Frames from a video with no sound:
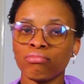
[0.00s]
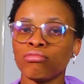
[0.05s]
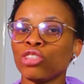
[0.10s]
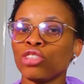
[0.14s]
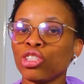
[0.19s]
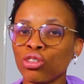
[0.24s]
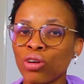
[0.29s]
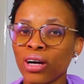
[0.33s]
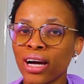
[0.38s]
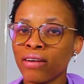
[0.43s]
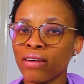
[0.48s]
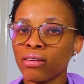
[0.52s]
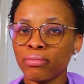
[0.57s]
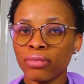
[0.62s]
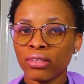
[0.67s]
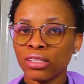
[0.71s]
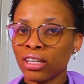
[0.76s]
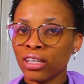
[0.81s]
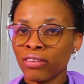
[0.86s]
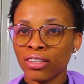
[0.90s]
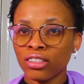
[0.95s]
Carrying books
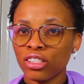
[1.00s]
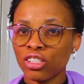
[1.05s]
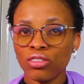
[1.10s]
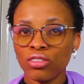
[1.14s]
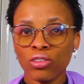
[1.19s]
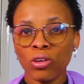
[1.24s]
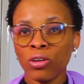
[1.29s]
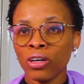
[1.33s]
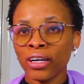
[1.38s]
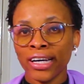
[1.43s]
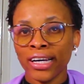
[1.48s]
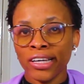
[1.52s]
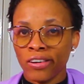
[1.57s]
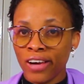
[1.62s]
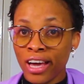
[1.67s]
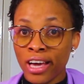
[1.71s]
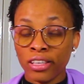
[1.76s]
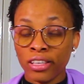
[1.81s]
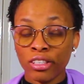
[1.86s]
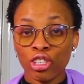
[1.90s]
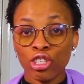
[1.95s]
around is no longer your
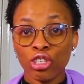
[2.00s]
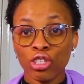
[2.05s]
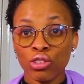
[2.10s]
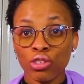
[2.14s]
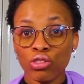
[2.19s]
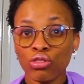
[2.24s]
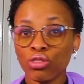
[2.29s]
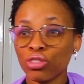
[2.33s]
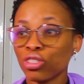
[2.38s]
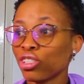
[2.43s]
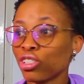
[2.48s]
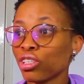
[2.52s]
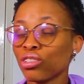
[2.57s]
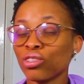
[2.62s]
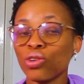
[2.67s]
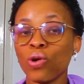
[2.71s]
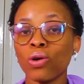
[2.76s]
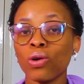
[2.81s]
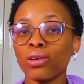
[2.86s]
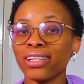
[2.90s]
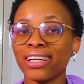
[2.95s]
excuse. You could just go
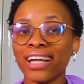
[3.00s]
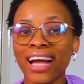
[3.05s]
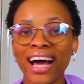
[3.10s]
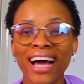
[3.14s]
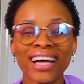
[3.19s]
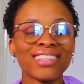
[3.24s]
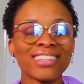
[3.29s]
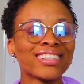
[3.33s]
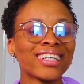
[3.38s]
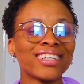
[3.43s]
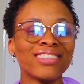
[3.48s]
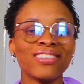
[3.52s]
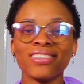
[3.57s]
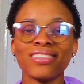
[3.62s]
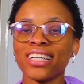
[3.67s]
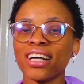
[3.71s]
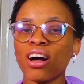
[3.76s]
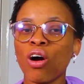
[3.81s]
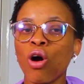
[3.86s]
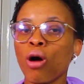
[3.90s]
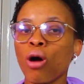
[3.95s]
online, download the
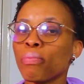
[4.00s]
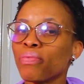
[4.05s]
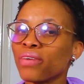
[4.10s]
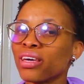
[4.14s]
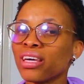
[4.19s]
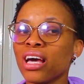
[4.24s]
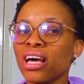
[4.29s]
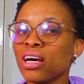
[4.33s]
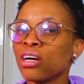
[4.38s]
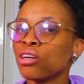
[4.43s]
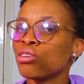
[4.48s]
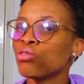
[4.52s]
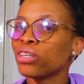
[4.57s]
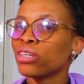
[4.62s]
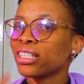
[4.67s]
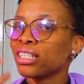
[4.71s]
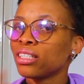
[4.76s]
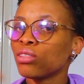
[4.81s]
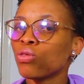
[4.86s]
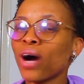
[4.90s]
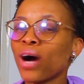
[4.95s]
copy, read it
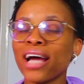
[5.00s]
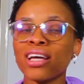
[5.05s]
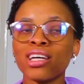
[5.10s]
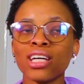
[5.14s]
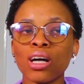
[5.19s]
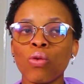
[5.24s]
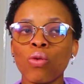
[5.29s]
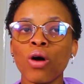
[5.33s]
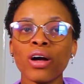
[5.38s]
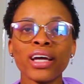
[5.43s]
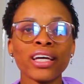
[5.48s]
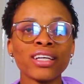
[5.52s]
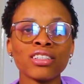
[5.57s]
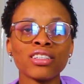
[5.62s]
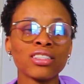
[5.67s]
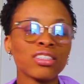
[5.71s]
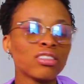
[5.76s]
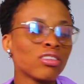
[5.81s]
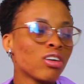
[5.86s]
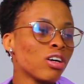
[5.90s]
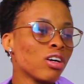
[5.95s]
while you're walking on the
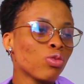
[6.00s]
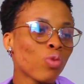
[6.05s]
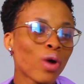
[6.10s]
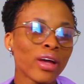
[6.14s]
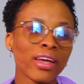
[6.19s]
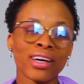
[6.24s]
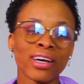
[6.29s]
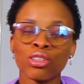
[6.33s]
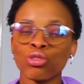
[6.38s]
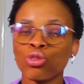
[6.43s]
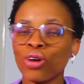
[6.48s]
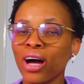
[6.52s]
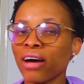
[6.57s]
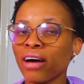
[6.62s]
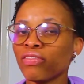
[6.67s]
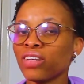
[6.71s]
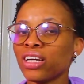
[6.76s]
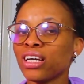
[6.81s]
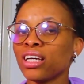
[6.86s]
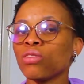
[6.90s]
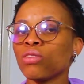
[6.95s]
road, while you're
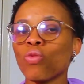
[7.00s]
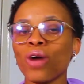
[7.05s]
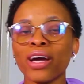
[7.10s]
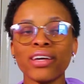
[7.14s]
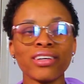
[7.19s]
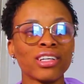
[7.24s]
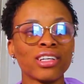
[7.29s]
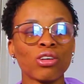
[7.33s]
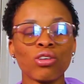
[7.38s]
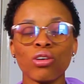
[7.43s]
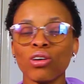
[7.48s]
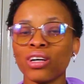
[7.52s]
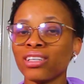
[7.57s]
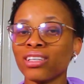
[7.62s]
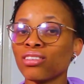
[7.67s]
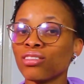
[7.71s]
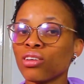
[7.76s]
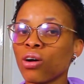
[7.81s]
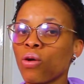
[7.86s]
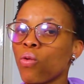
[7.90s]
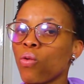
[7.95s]
traveling, while you're going
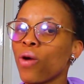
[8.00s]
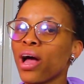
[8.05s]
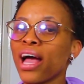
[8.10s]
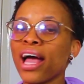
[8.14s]
somewhere.